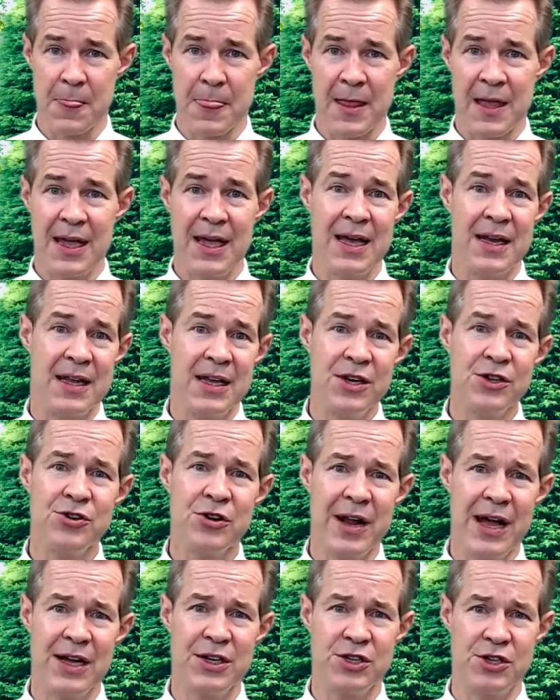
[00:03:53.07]
And
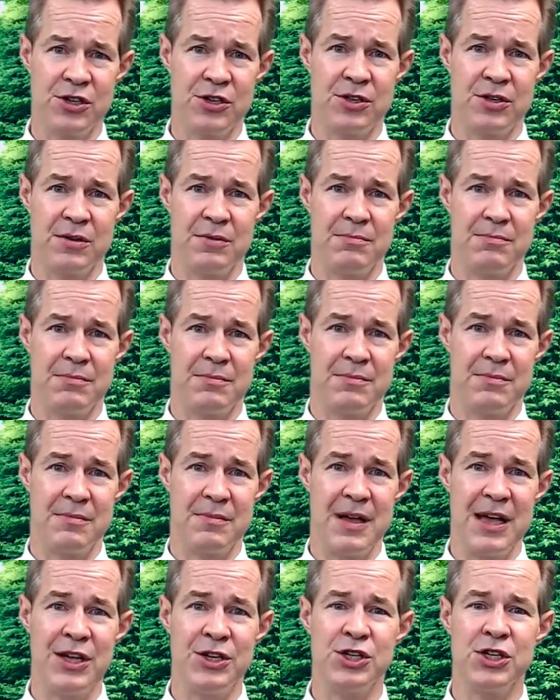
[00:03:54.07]
international
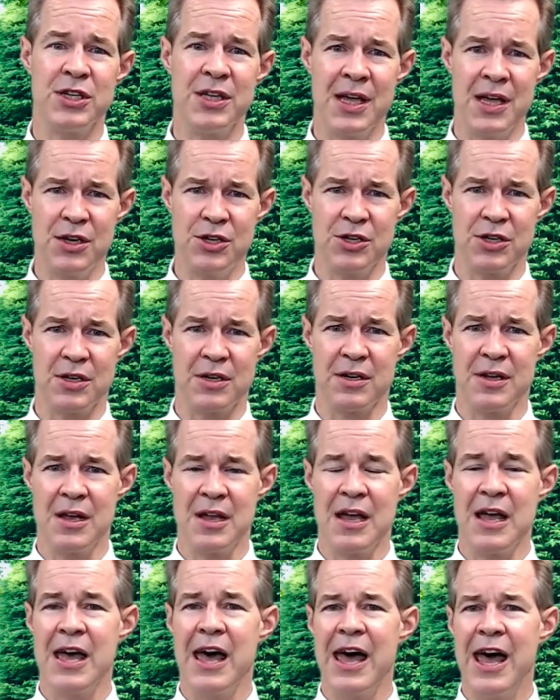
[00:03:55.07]
education
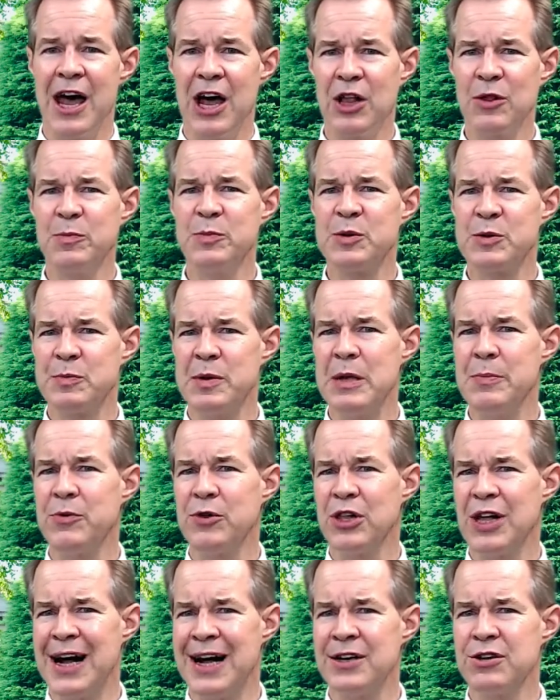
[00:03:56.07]
helps
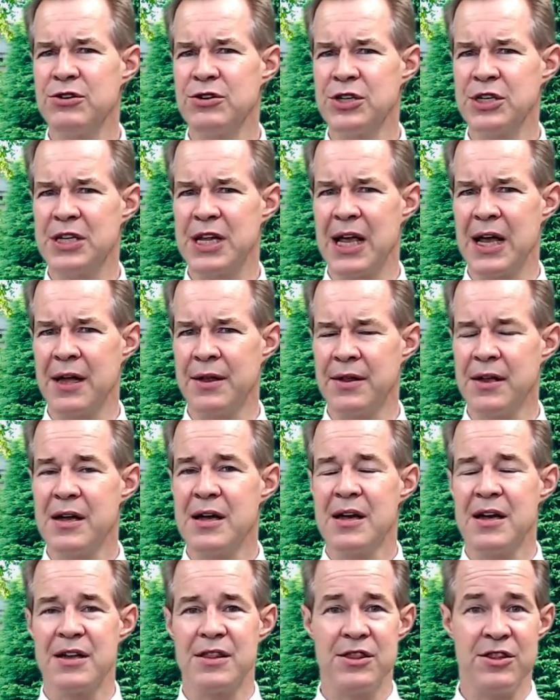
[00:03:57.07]
people understand
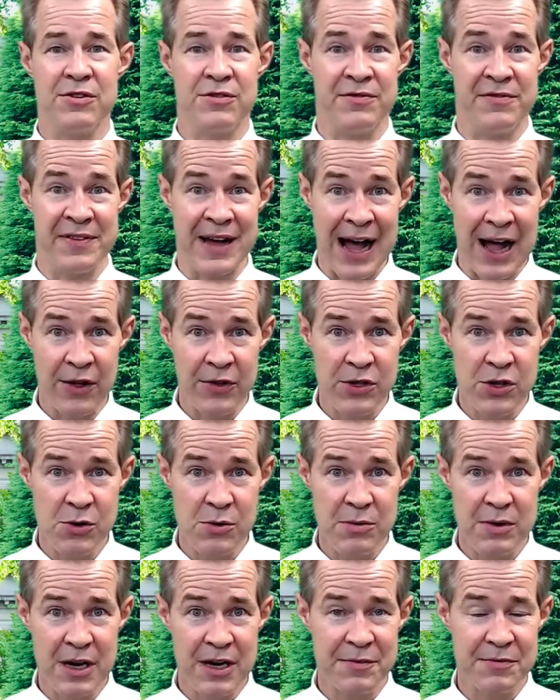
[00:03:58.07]
the value
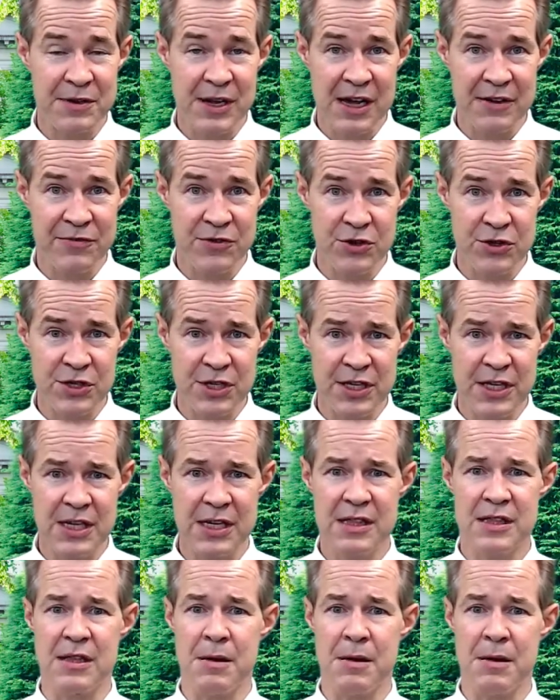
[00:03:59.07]
of diversity, the